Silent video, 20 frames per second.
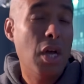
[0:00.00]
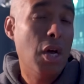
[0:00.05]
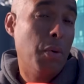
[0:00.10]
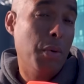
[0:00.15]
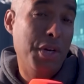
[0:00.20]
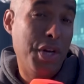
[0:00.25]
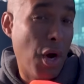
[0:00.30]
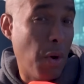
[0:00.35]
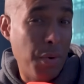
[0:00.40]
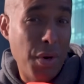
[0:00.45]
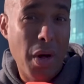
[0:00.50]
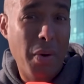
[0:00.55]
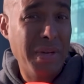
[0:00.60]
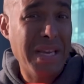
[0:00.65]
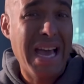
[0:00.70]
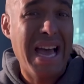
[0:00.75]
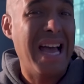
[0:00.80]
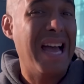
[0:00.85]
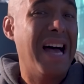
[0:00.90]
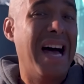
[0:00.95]
We don't know
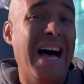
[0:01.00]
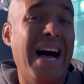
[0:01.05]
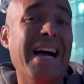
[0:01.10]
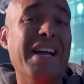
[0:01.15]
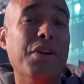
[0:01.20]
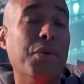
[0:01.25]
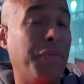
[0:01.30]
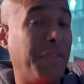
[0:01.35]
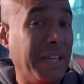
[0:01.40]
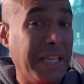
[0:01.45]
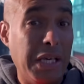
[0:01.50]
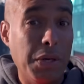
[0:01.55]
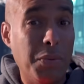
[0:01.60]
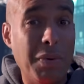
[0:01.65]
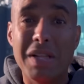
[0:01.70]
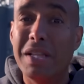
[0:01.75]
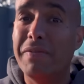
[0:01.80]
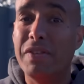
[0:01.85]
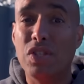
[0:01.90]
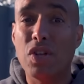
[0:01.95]
yet. I don't think he
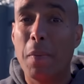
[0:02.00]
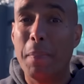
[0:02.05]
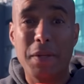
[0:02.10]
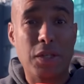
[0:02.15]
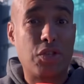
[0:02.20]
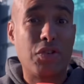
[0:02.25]
will if he's not been